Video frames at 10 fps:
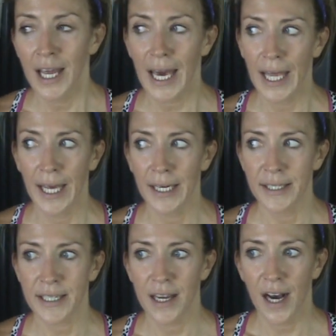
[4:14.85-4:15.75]

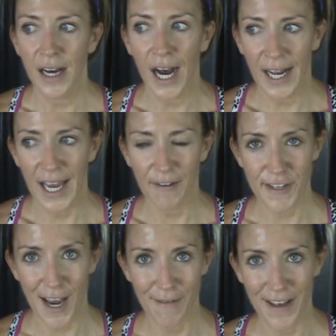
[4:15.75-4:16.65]
And I have
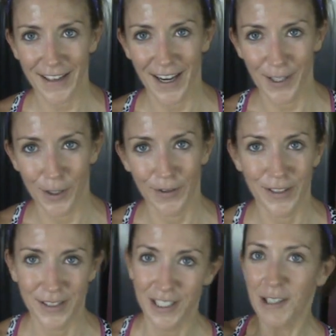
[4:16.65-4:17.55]
to have that kind of
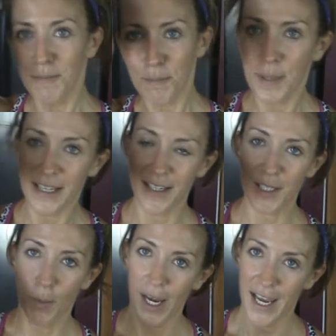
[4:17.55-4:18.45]
beaten
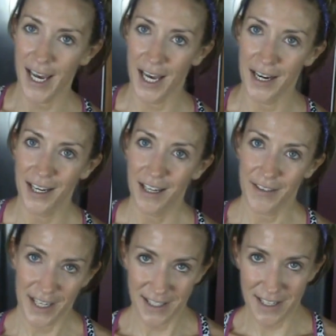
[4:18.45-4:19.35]
into my head
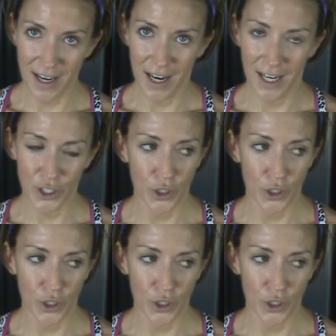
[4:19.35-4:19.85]
that it's not.